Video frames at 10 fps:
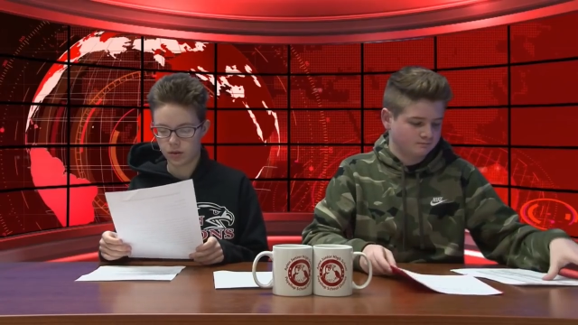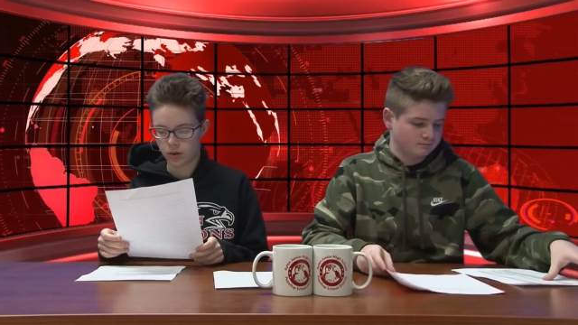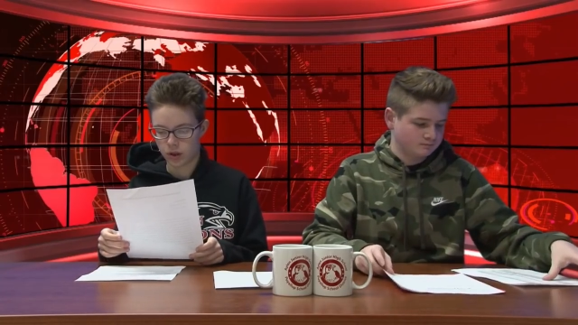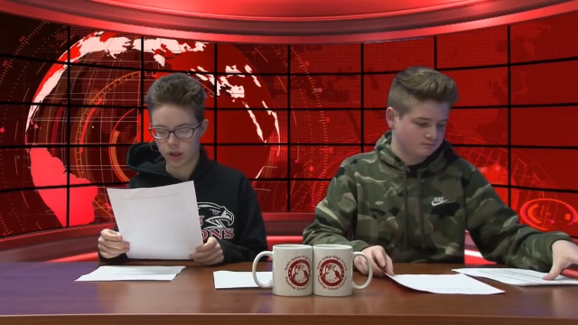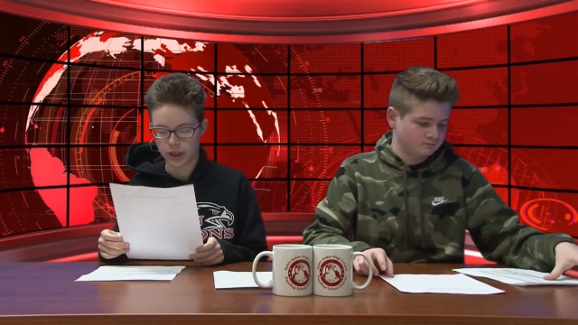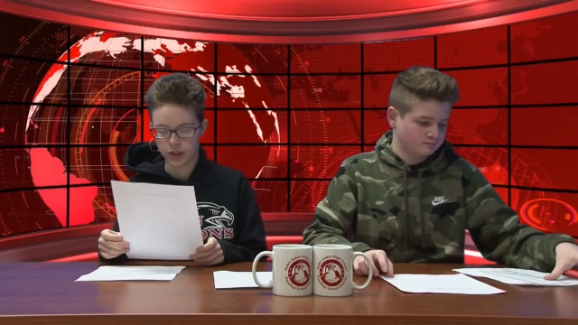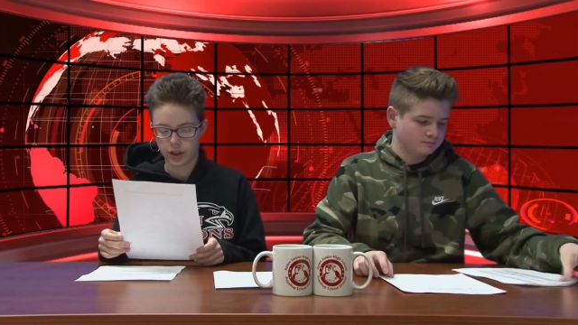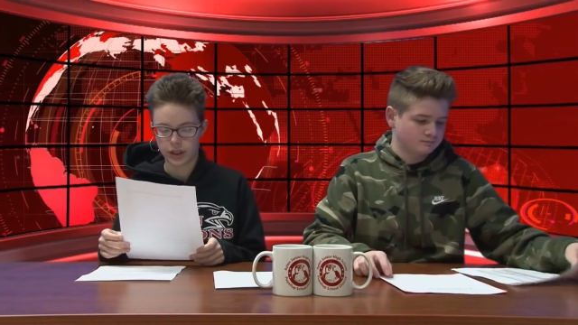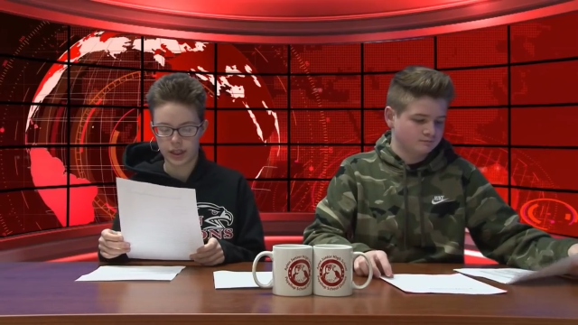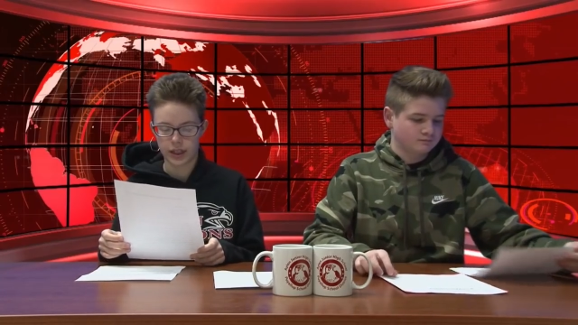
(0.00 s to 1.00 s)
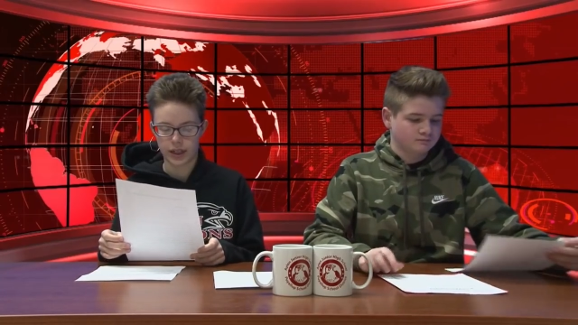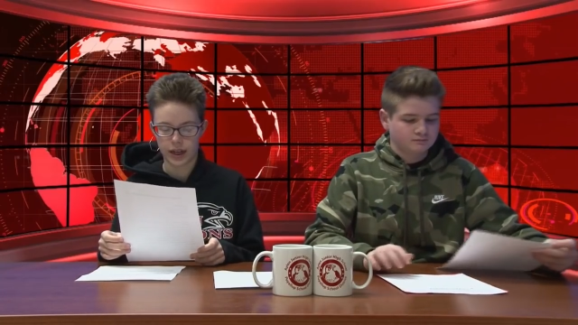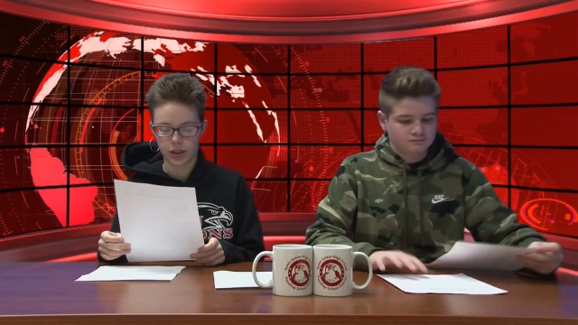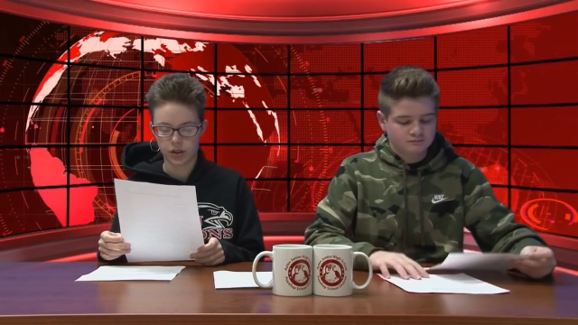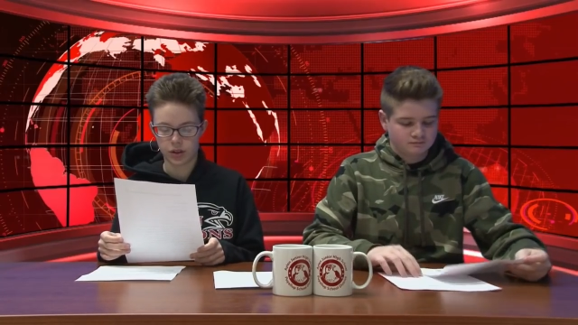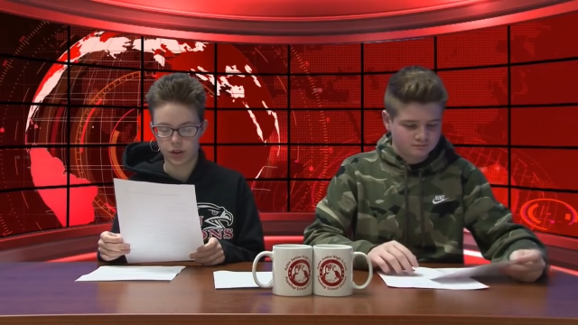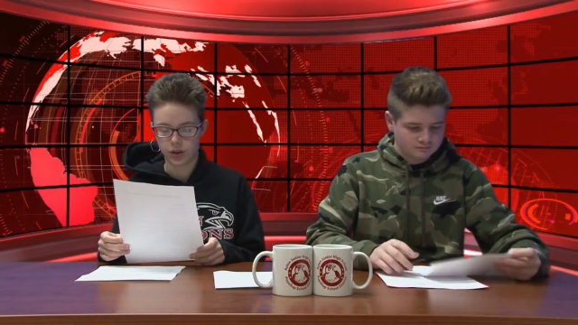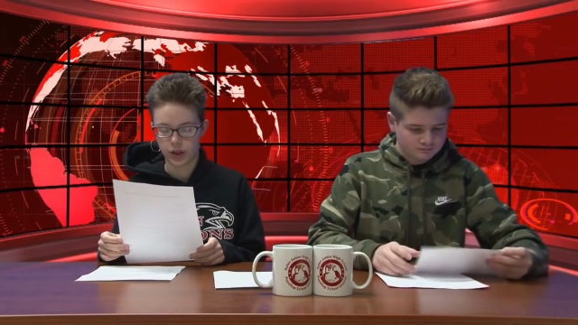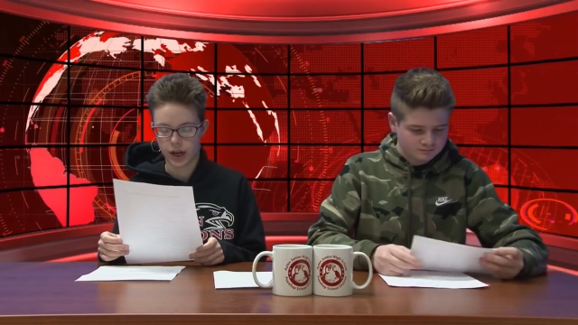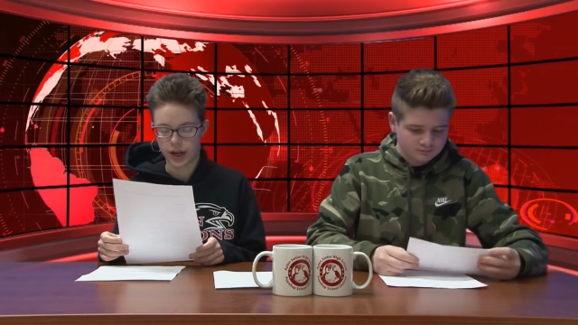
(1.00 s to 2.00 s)
Speaker 1: or are interested in National
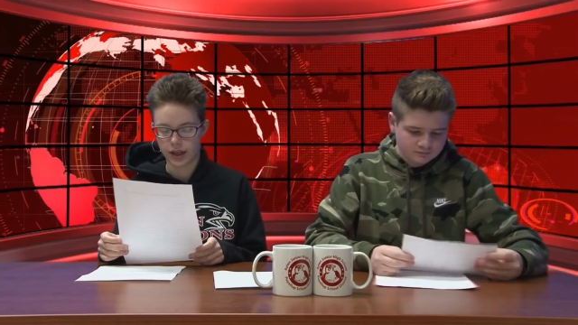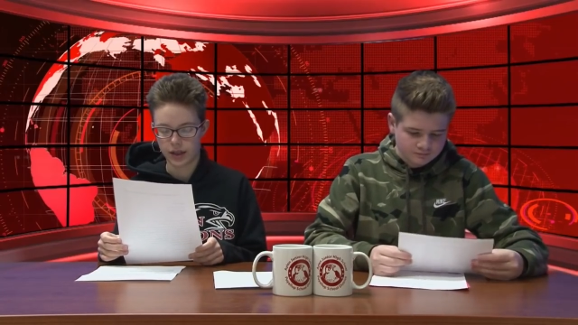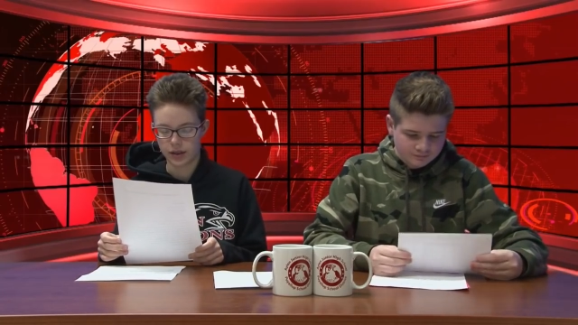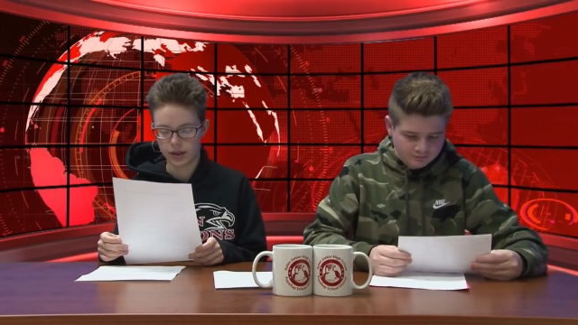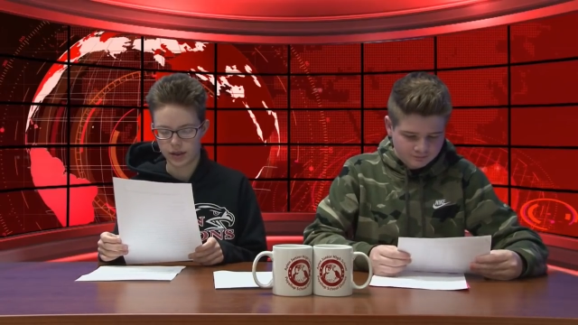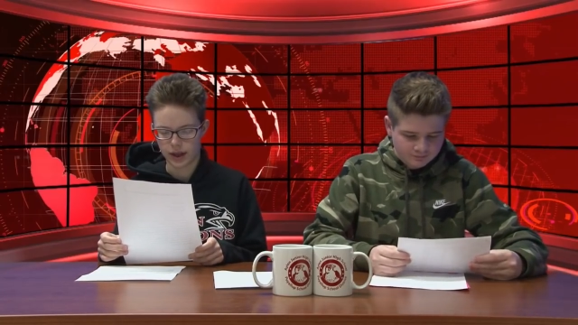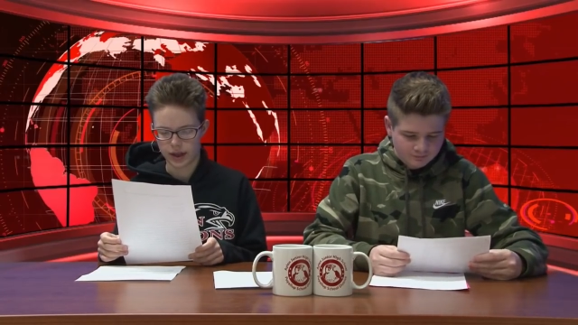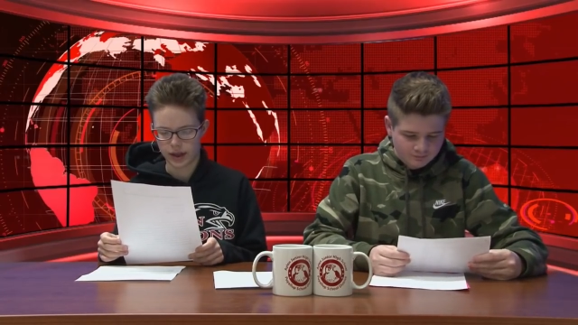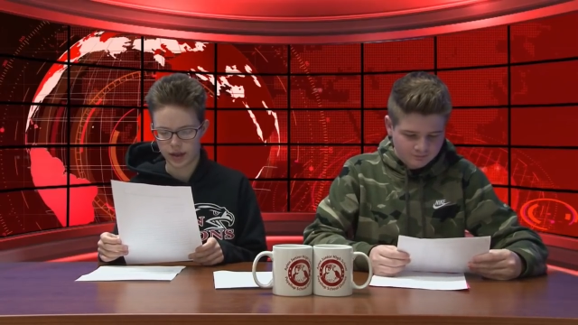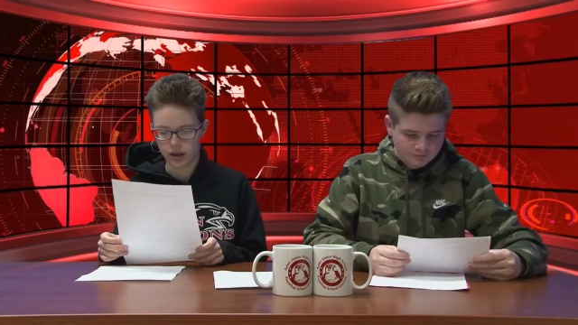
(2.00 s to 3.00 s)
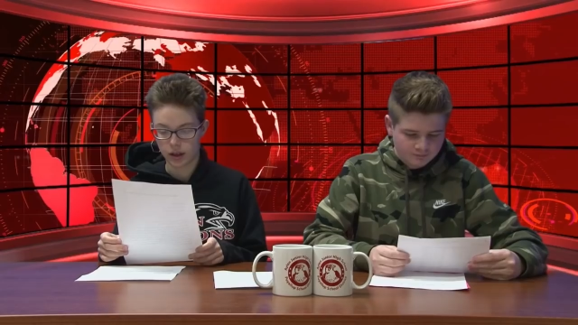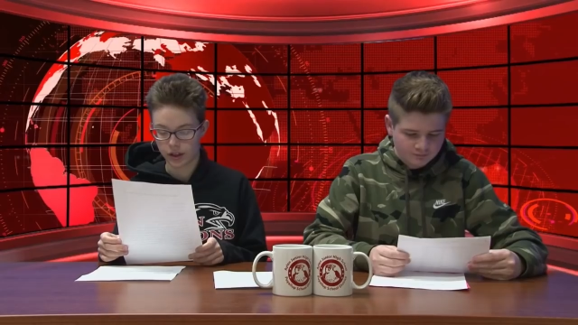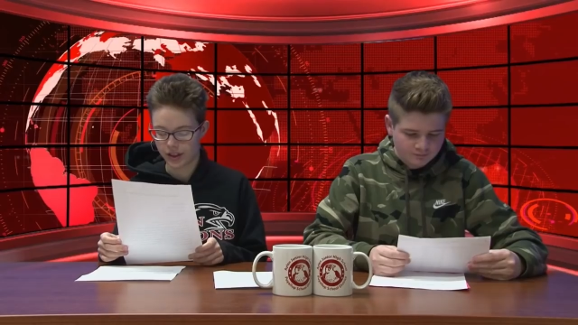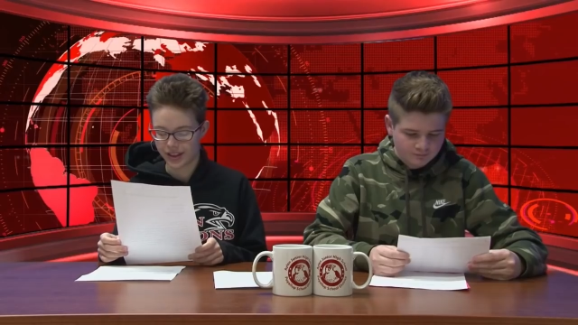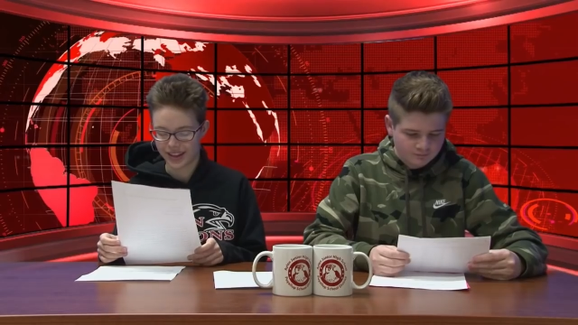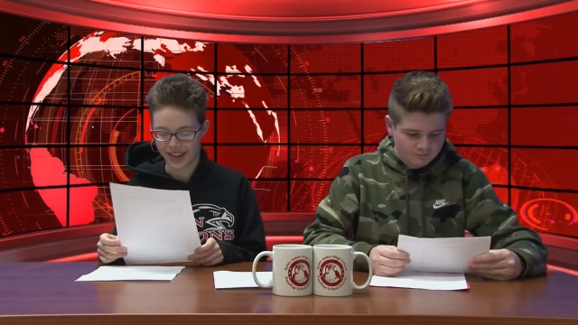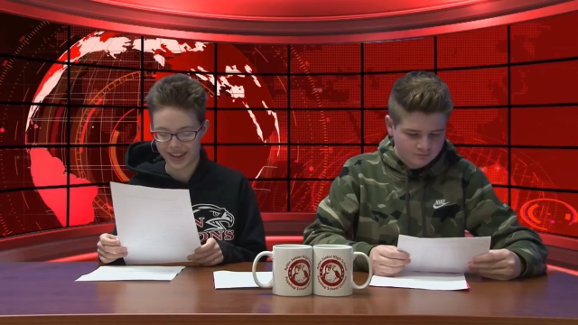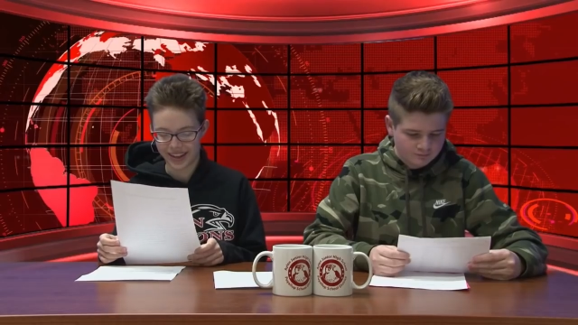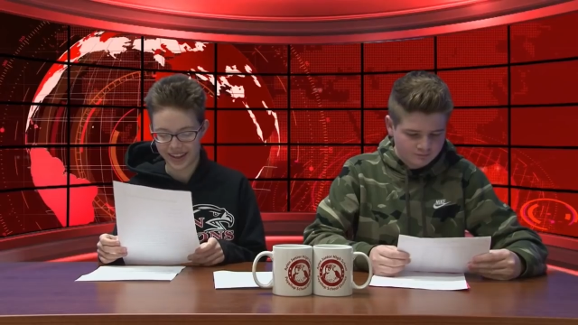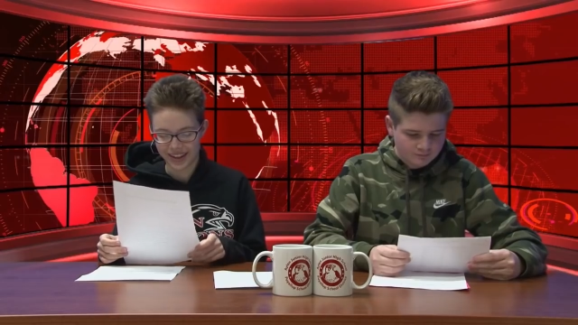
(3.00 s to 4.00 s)
Junior High Society, Honor
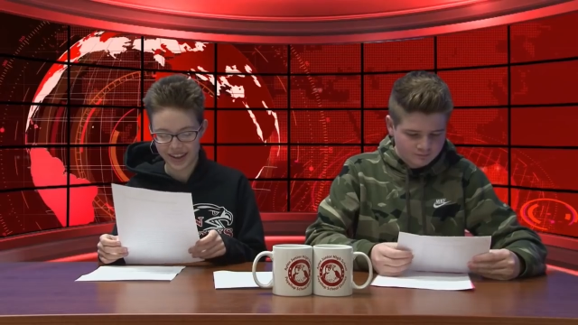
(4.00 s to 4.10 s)
Society.